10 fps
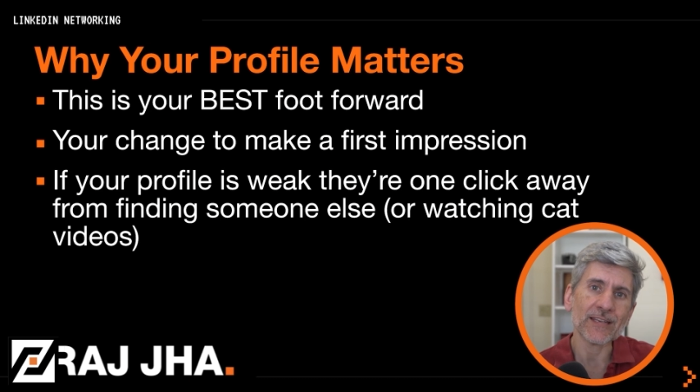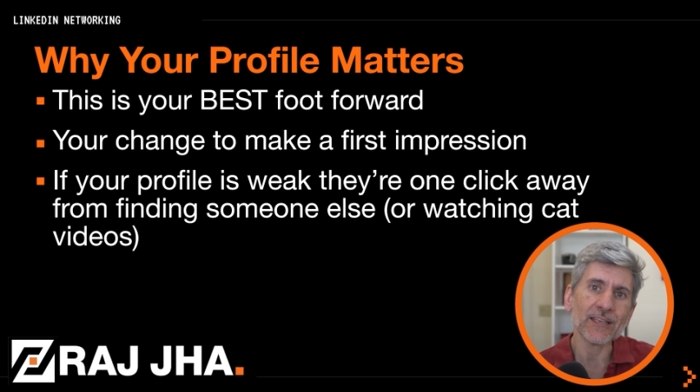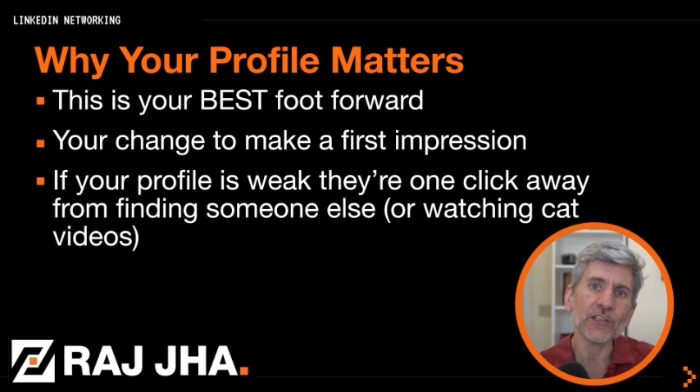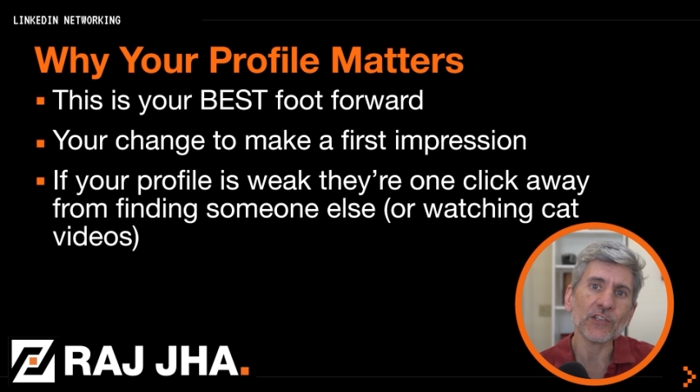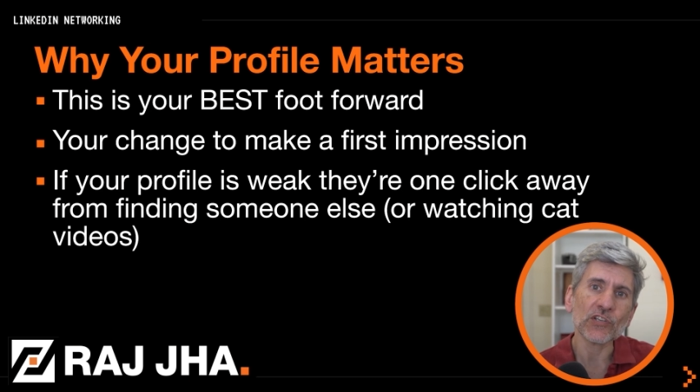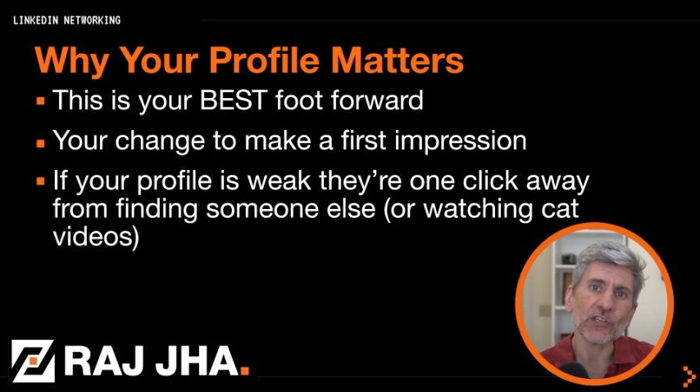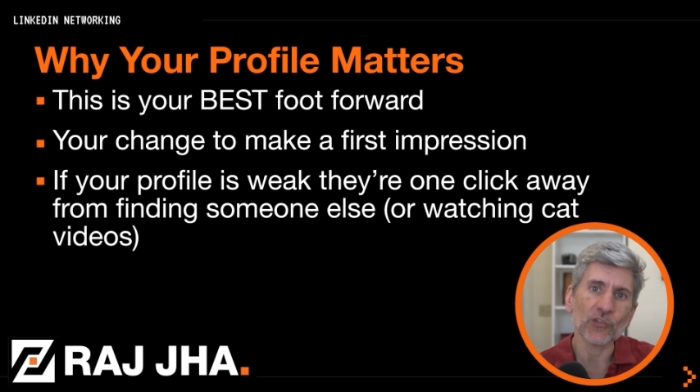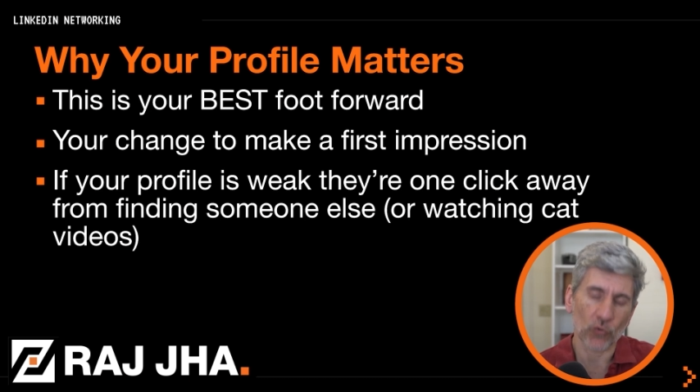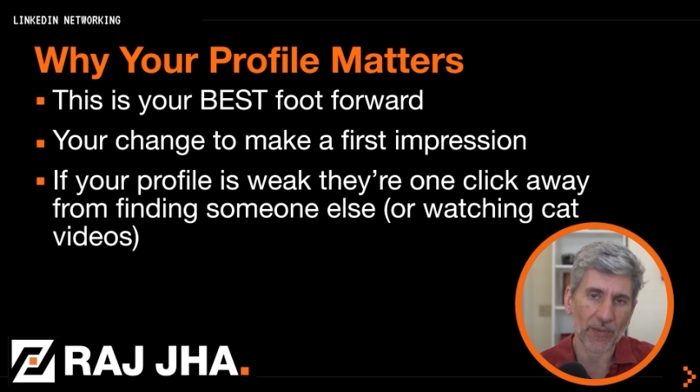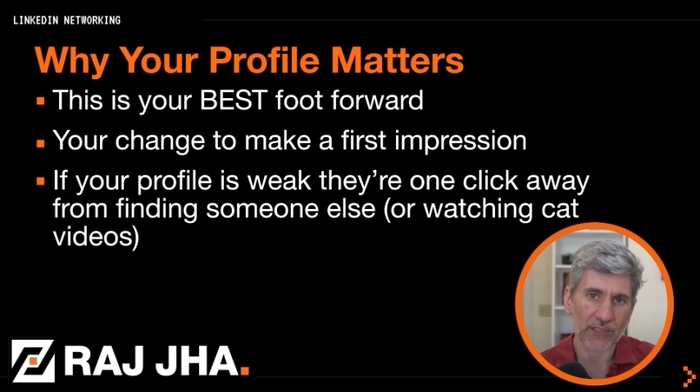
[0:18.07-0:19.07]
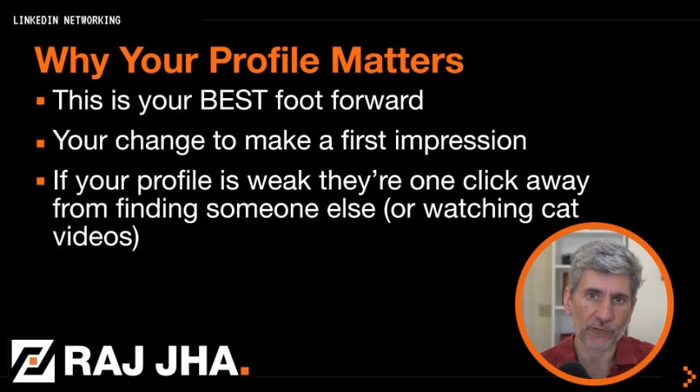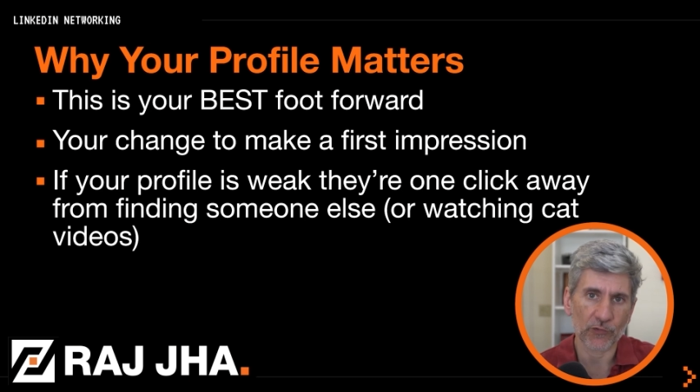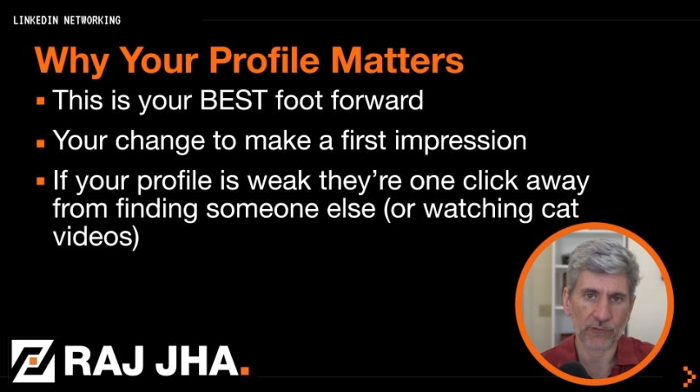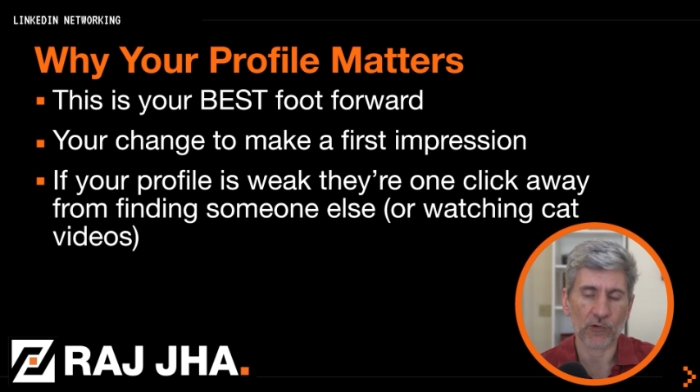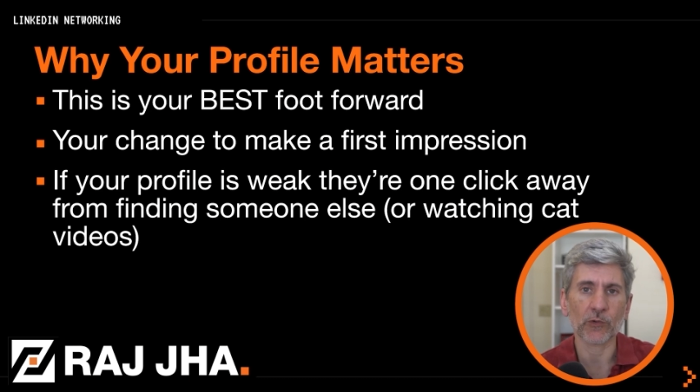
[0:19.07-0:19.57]
It is your best
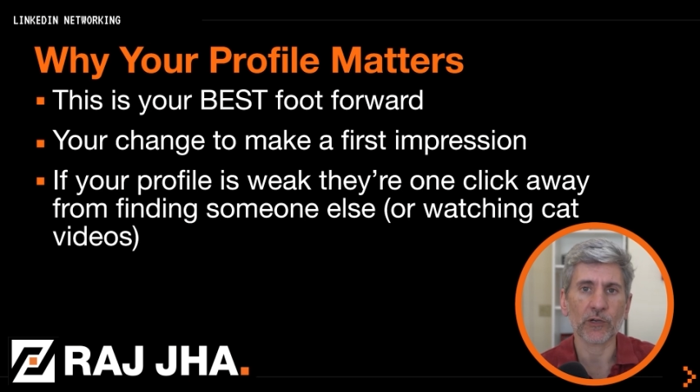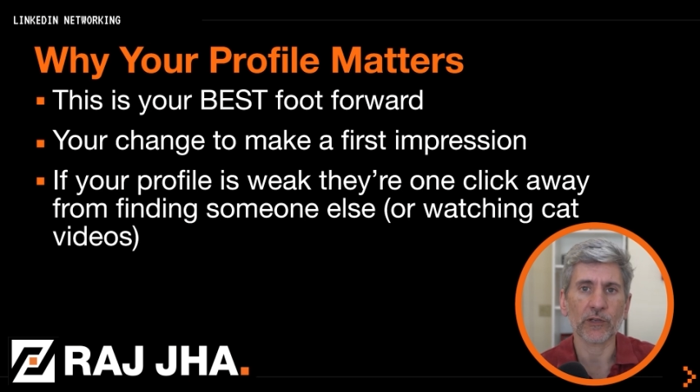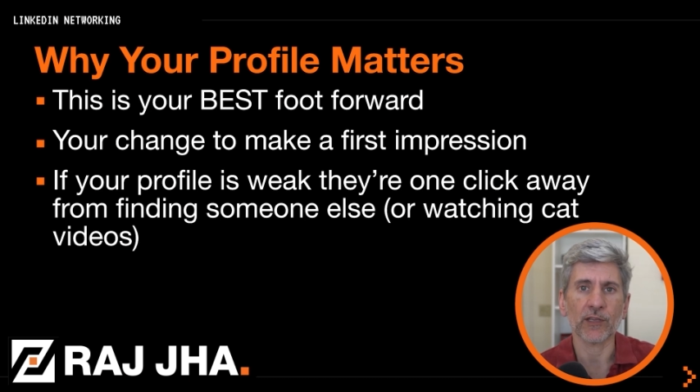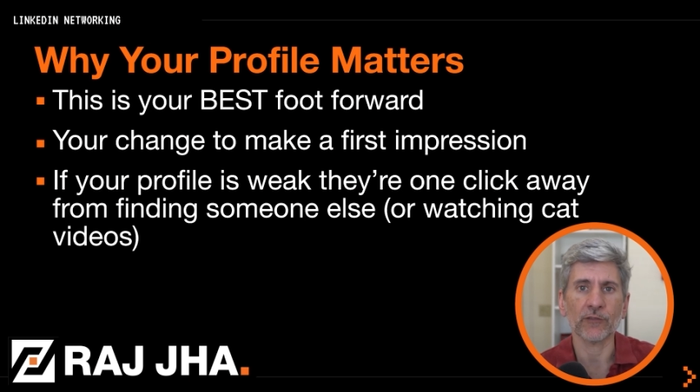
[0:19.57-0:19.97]
foot forward.